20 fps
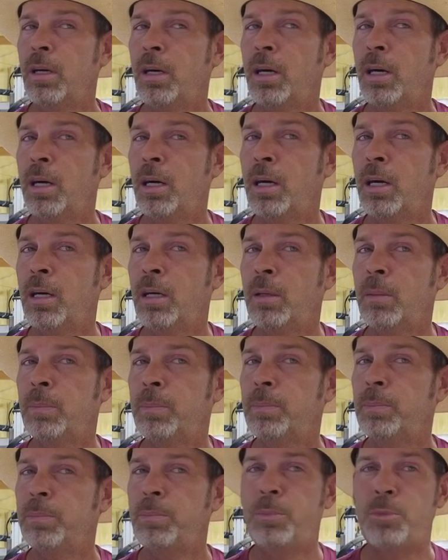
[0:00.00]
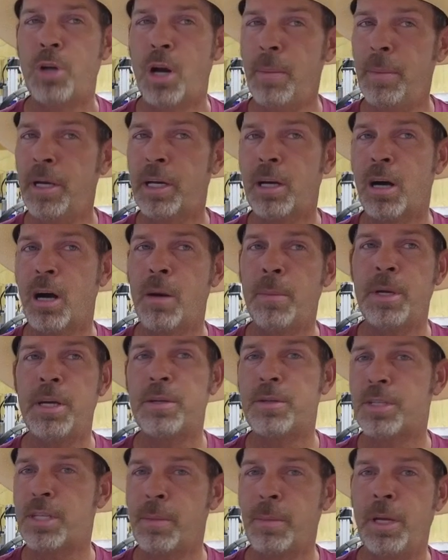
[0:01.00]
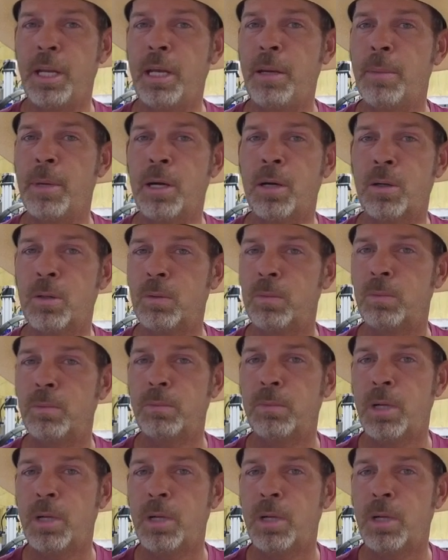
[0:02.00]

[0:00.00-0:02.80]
Drop me a comment, send me an email.